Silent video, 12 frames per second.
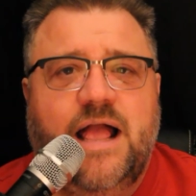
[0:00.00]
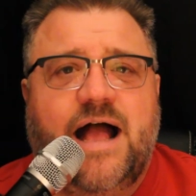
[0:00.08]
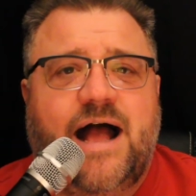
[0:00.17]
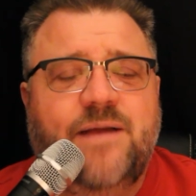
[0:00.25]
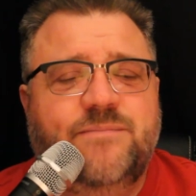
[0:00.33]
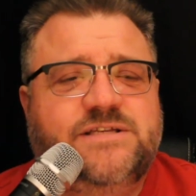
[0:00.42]

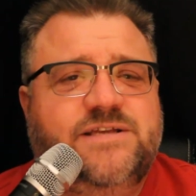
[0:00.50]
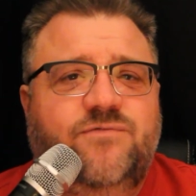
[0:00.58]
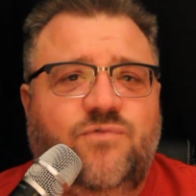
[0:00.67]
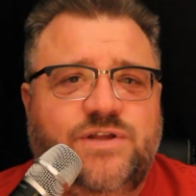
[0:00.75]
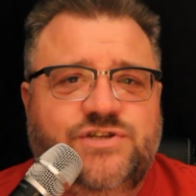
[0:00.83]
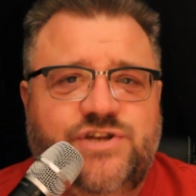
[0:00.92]
I'm a
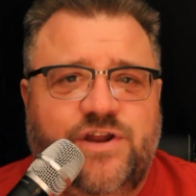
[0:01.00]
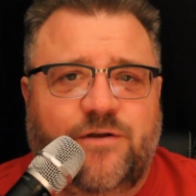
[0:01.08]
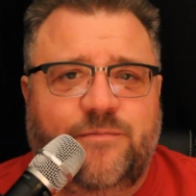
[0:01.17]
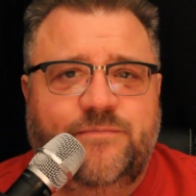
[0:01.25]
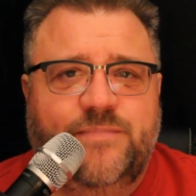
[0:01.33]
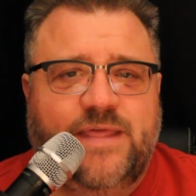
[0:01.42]
civil
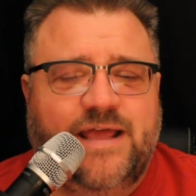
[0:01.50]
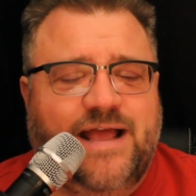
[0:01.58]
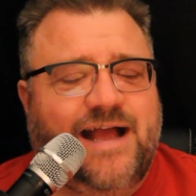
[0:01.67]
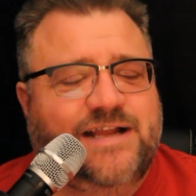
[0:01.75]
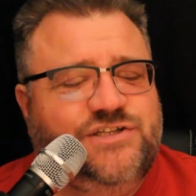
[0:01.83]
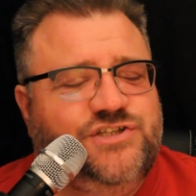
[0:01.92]
engineer.
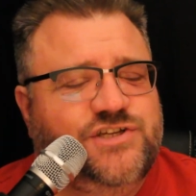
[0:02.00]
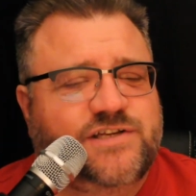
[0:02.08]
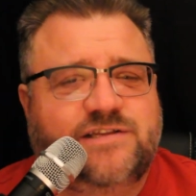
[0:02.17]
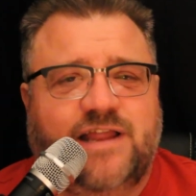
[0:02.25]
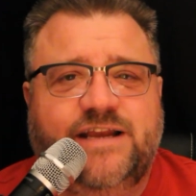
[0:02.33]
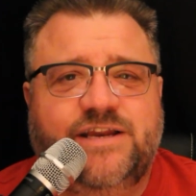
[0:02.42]
I
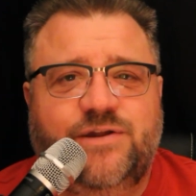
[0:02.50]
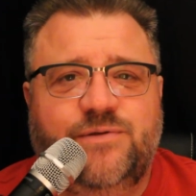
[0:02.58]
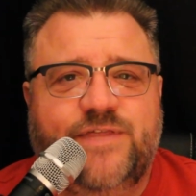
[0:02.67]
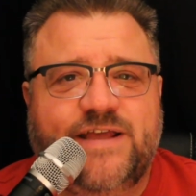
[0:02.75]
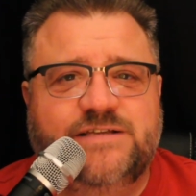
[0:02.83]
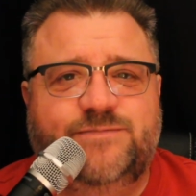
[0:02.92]
just like to do
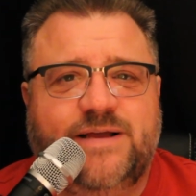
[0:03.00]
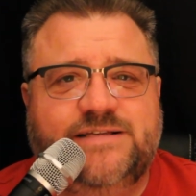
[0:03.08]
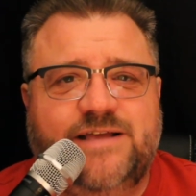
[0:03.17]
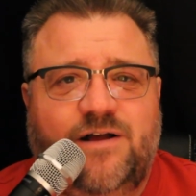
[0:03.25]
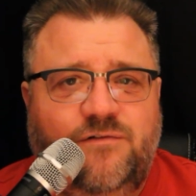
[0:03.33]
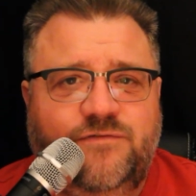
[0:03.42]
things
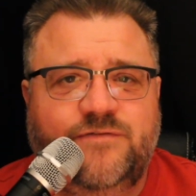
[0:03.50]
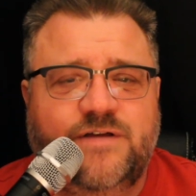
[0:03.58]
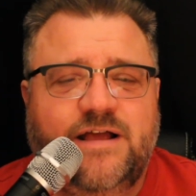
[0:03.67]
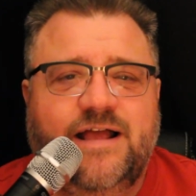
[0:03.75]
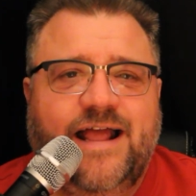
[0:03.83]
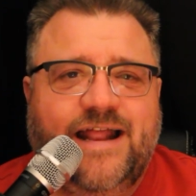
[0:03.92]
myself,
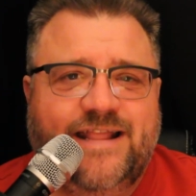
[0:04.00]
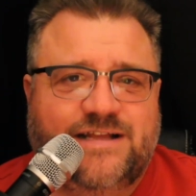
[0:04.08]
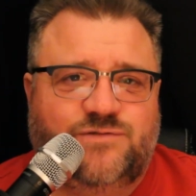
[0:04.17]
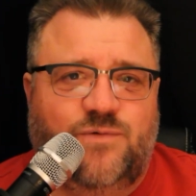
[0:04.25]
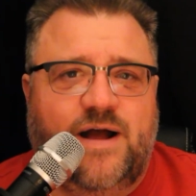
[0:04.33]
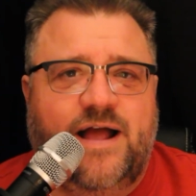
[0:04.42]
and
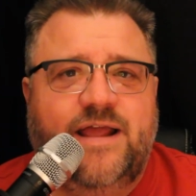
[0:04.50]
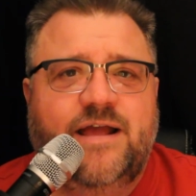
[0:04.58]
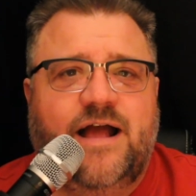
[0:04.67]
that's why